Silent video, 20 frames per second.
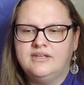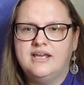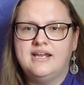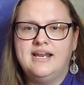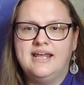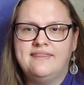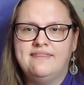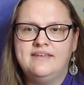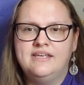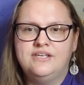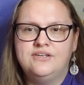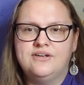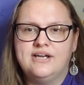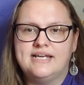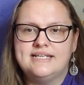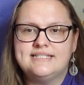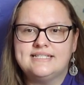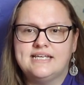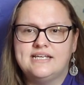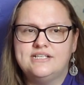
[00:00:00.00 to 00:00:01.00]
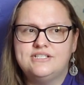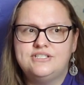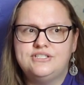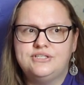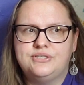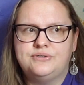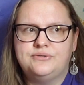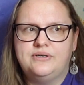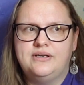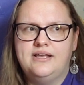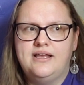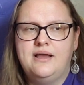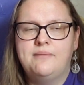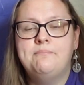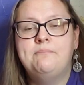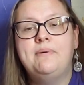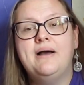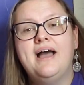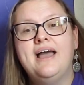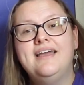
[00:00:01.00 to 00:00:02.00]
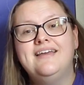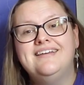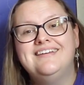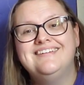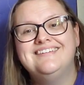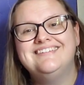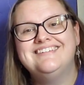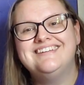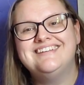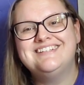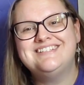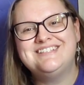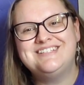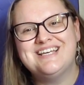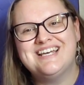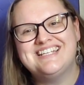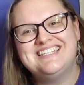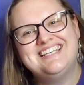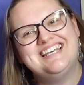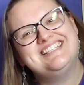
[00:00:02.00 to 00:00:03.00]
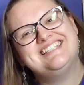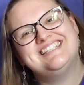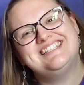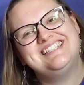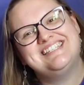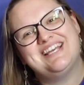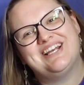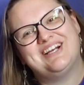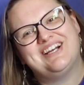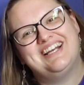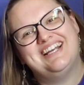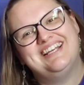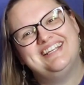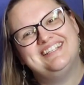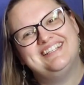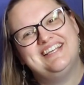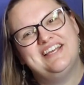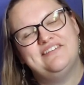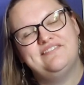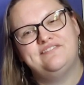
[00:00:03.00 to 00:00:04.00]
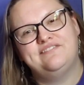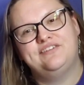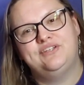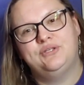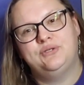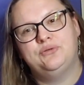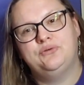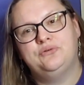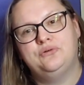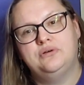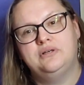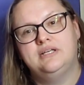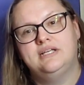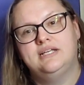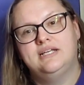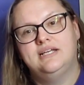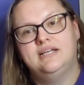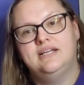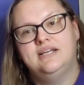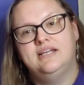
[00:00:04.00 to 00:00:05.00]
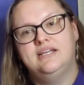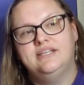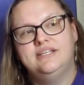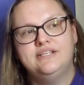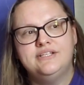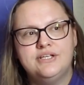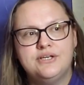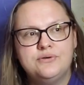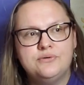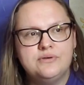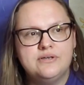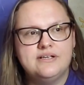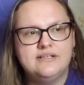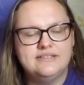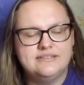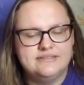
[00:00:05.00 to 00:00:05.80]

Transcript: I think you guys can too, but it's not necessary if you, you know,